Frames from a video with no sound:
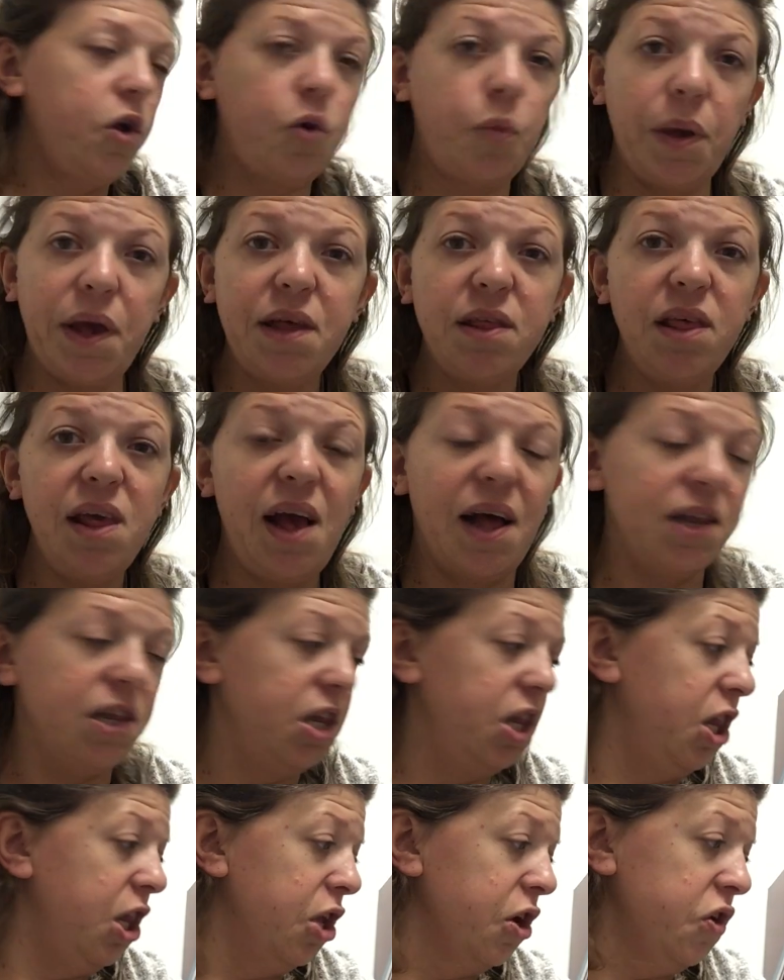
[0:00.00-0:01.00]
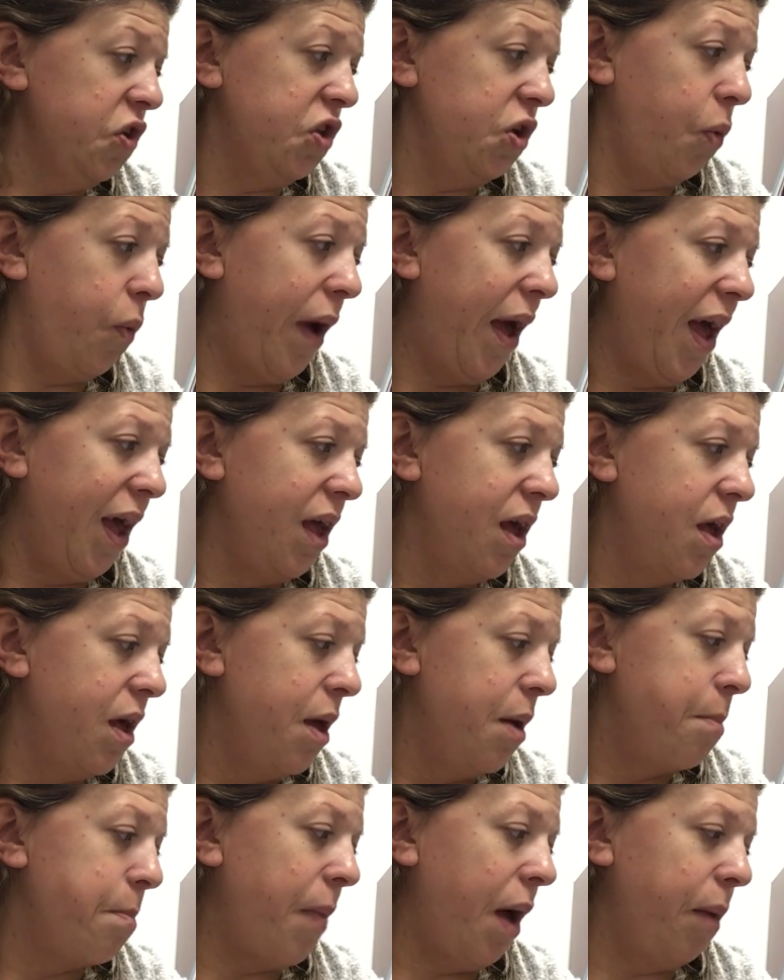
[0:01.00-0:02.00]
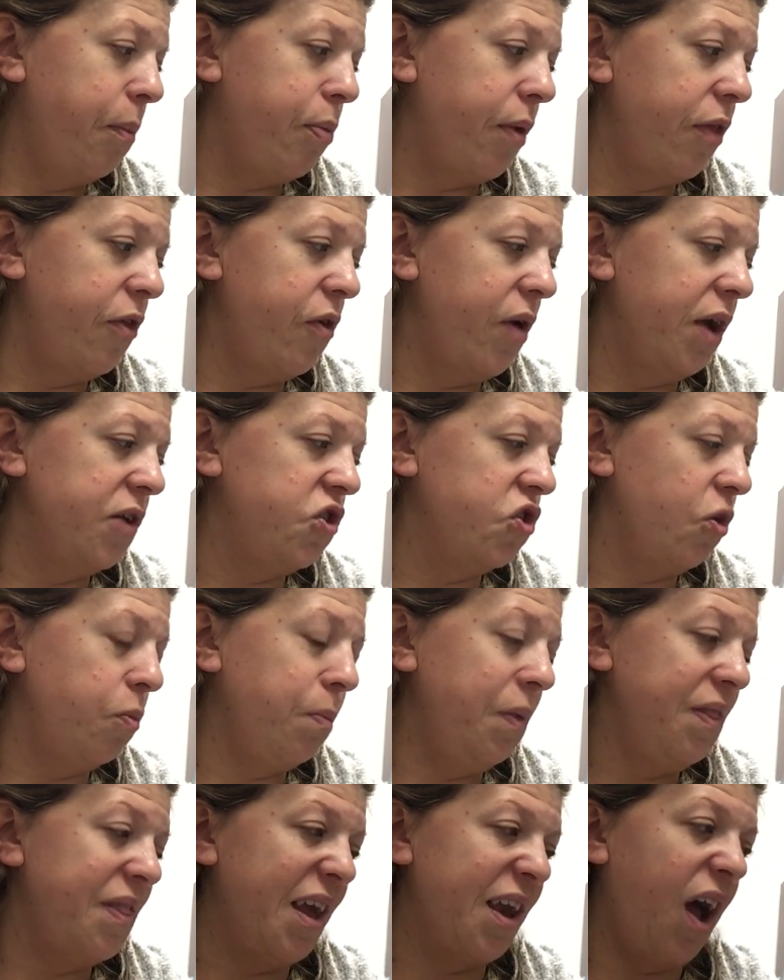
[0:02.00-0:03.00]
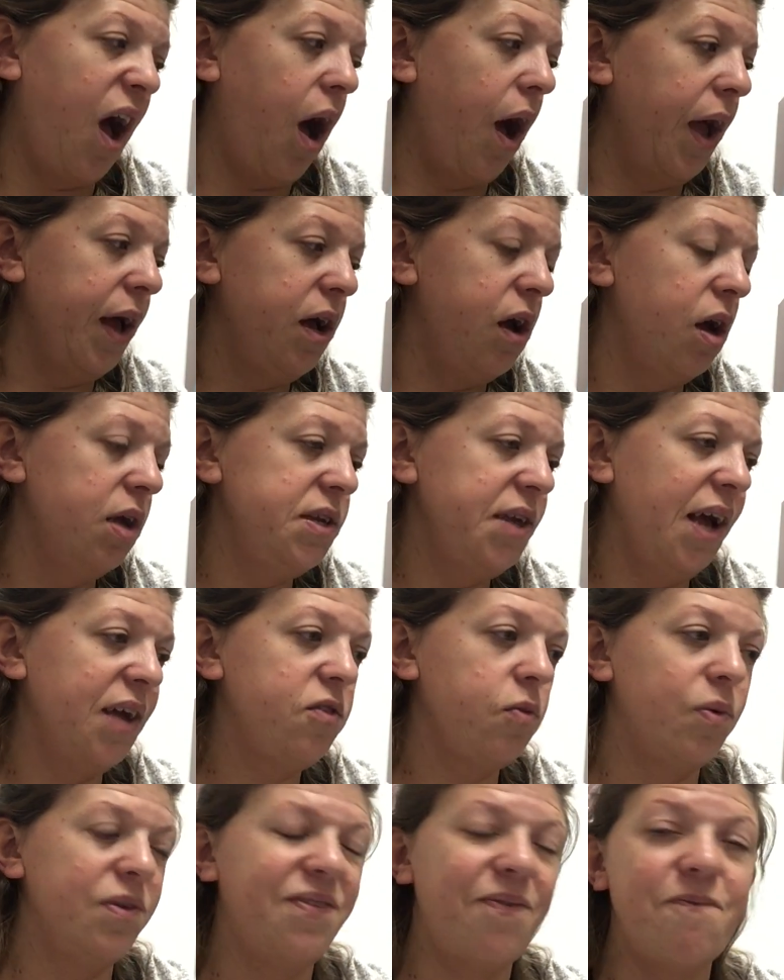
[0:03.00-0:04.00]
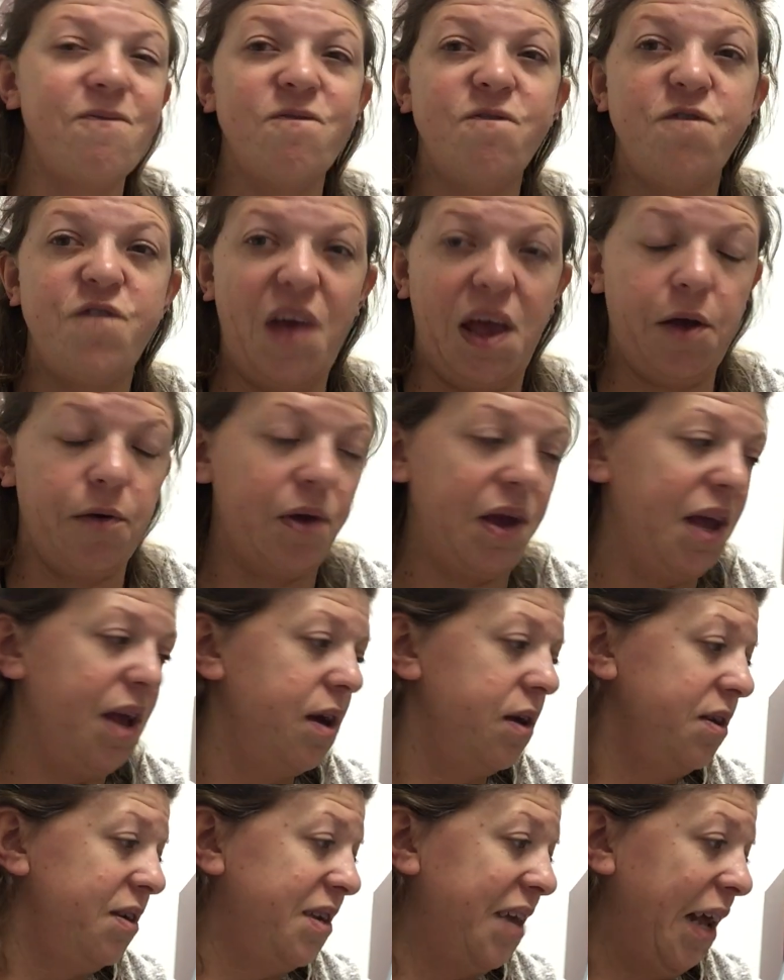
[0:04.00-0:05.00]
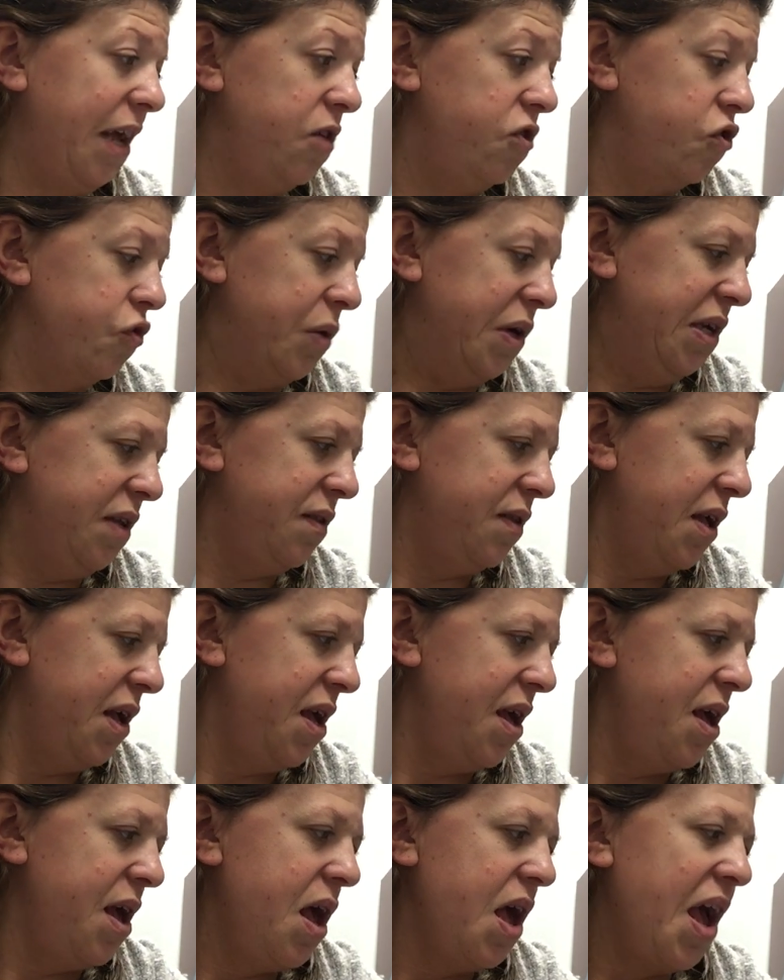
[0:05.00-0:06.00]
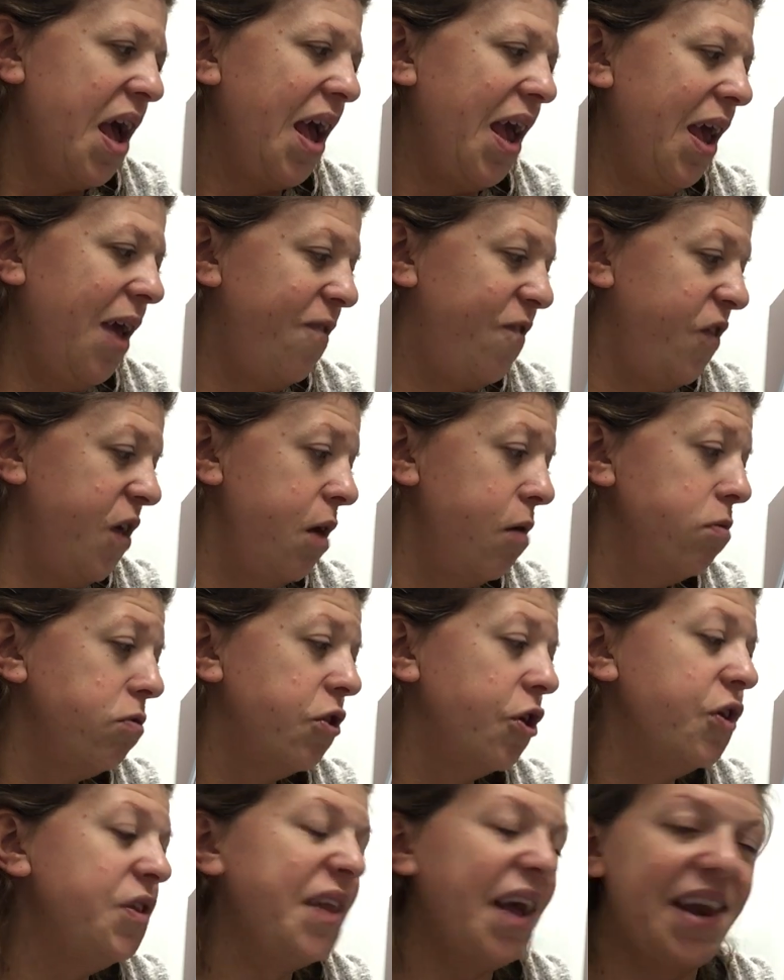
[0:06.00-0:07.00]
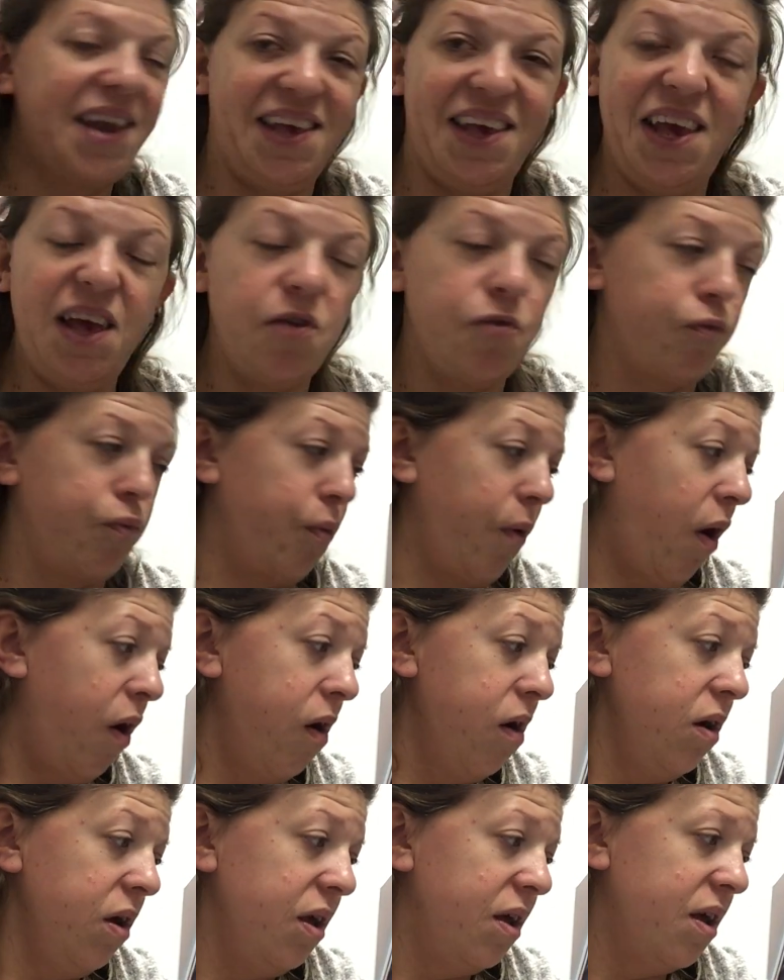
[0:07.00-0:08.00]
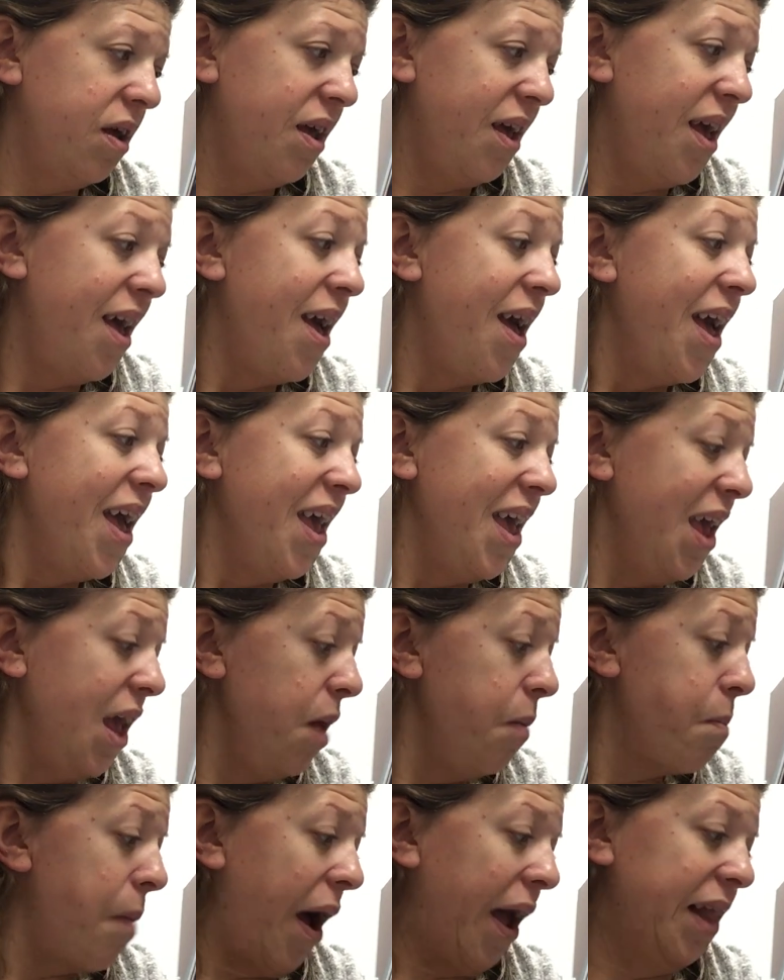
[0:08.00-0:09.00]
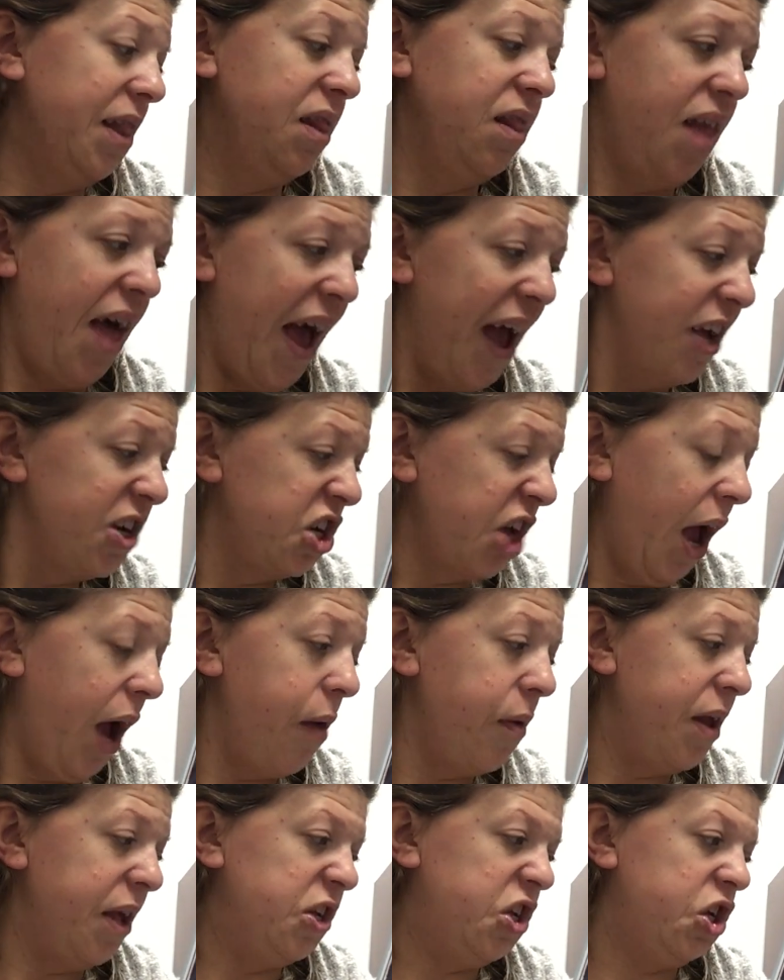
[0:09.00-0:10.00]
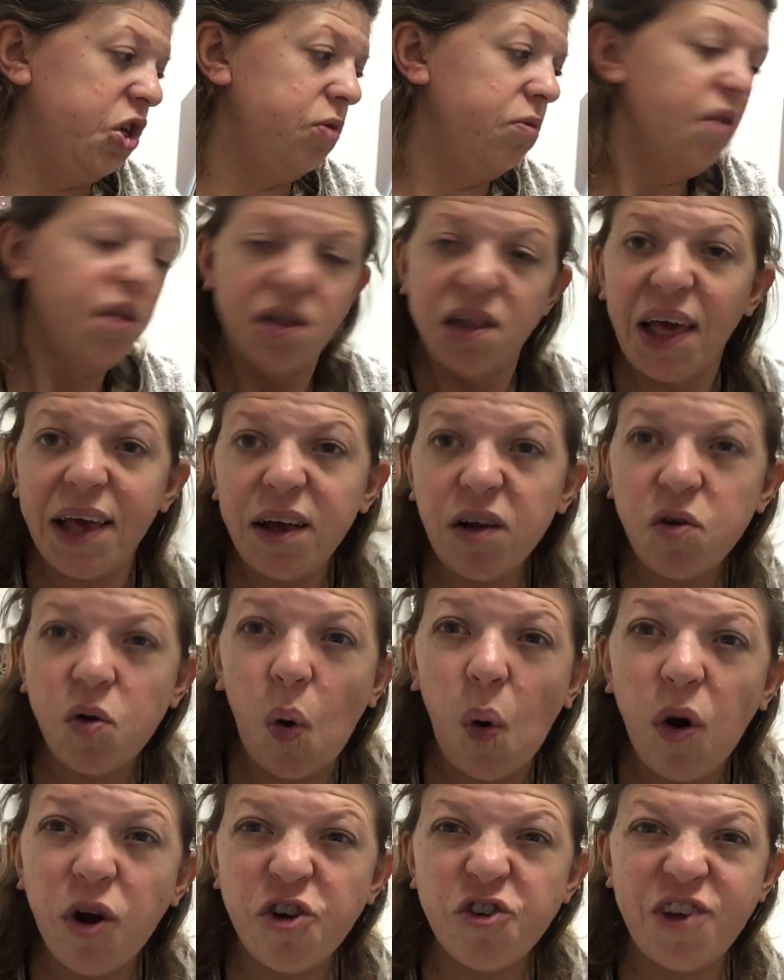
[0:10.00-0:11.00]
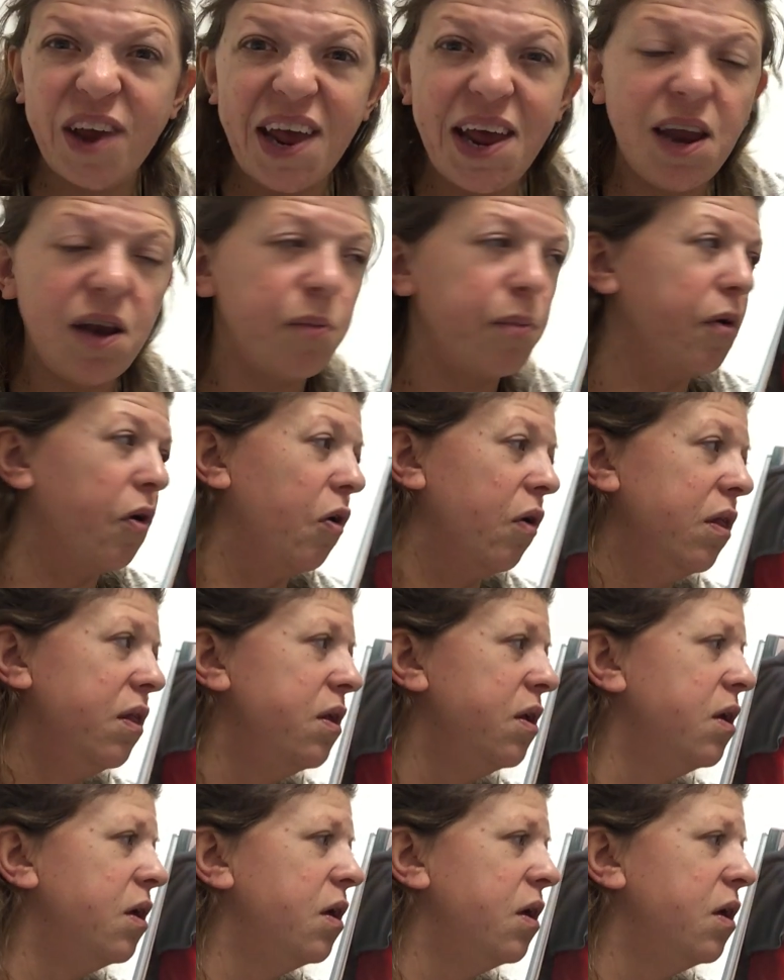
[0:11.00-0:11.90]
Quickly, I looked away. My brother had told me that eye contact was very dangerous. If you looked at a kid wrong, he might lash out at you like a cornered animal.